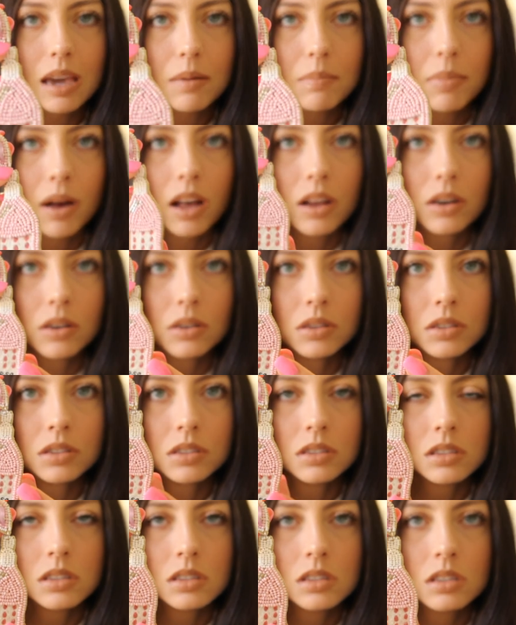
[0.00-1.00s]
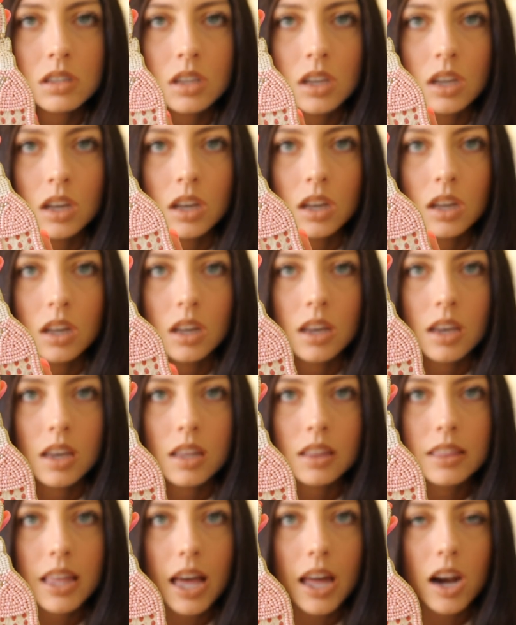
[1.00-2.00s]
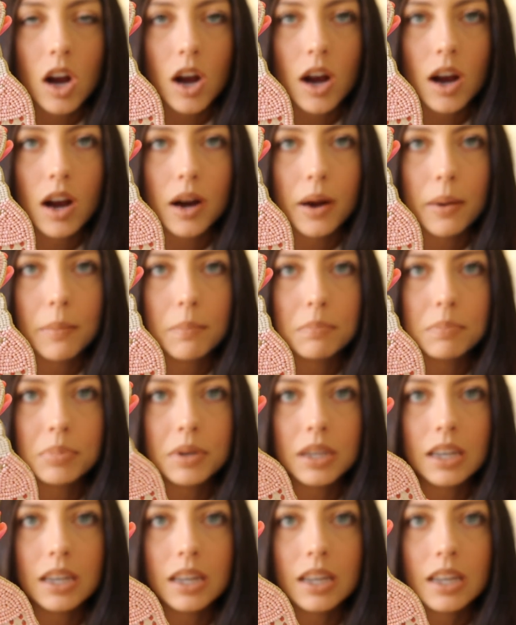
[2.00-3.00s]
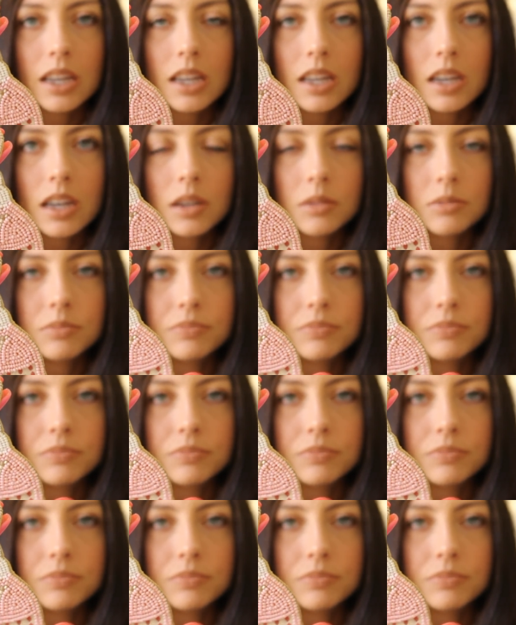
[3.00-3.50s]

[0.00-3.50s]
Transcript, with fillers: bottles that are beaded